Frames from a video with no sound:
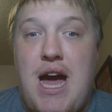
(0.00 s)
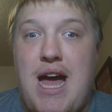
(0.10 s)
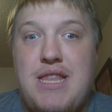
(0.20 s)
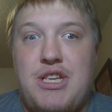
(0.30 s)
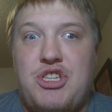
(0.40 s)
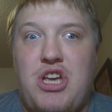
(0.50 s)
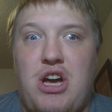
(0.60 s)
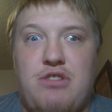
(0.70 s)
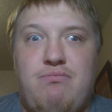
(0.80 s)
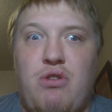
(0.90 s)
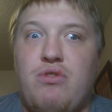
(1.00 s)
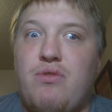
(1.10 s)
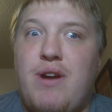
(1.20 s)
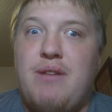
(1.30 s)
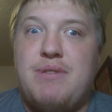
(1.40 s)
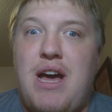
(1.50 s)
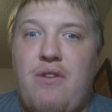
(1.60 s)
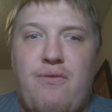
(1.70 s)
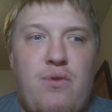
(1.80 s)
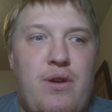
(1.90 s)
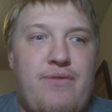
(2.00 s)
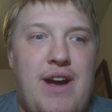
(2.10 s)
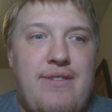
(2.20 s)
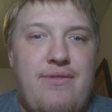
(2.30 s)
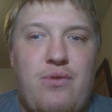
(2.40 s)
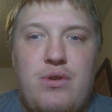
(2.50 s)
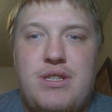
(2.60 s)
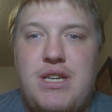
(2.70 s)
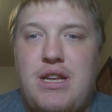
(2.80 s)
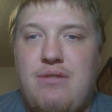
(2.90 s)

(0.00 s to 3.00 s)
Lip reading: I had the Seahawks blowing the Rams out 45 to 14.